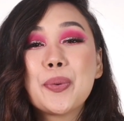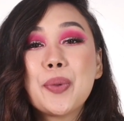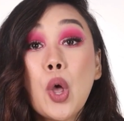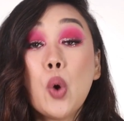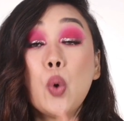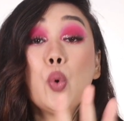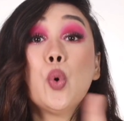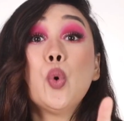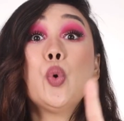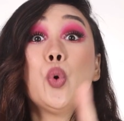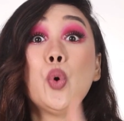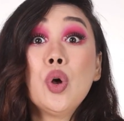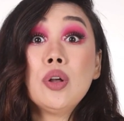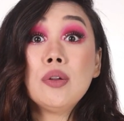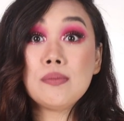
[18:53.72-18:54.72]
Oh,
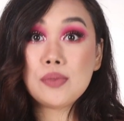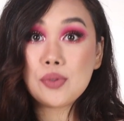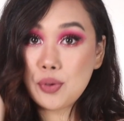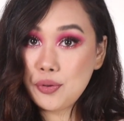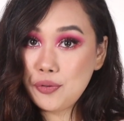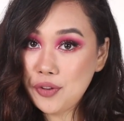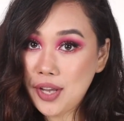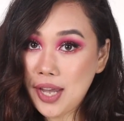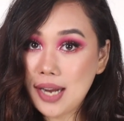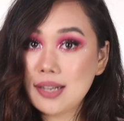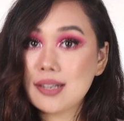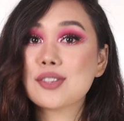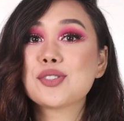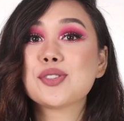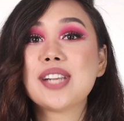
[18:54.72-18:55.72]
don't forget
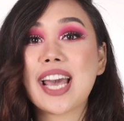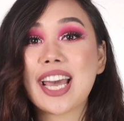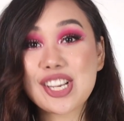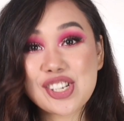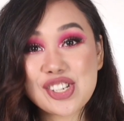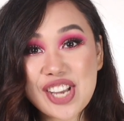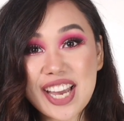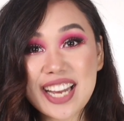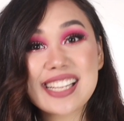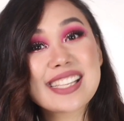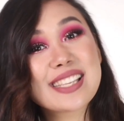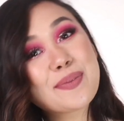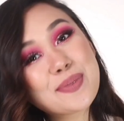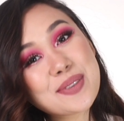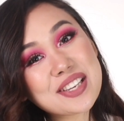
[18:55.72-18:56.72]
to like, share and
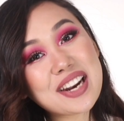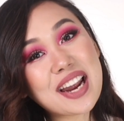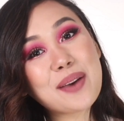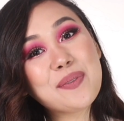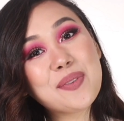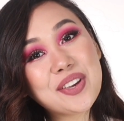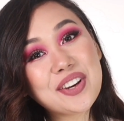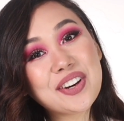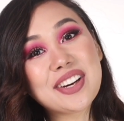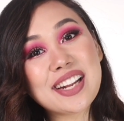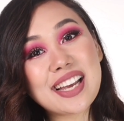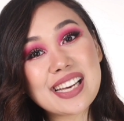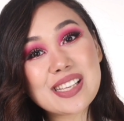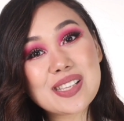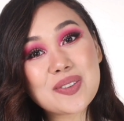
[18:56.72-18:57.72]
subscribe here
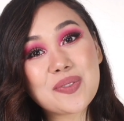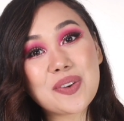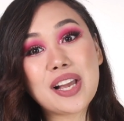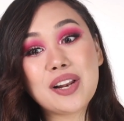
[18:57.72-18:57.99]
as well.